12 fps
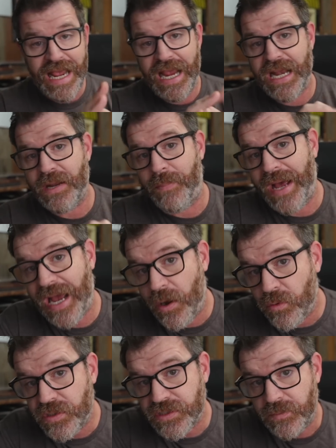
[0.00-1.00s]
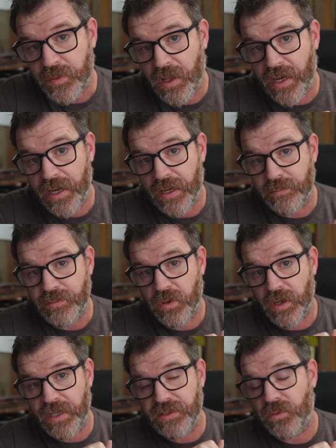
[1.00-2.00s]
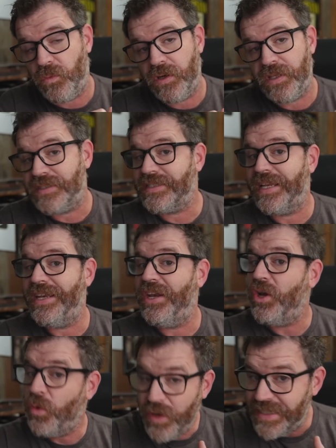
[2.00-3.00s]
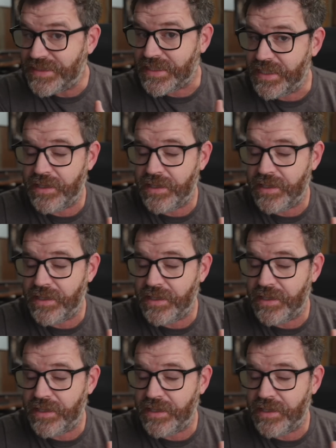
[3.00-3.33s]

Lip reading: and a power supply upgrade to one that's not noisy,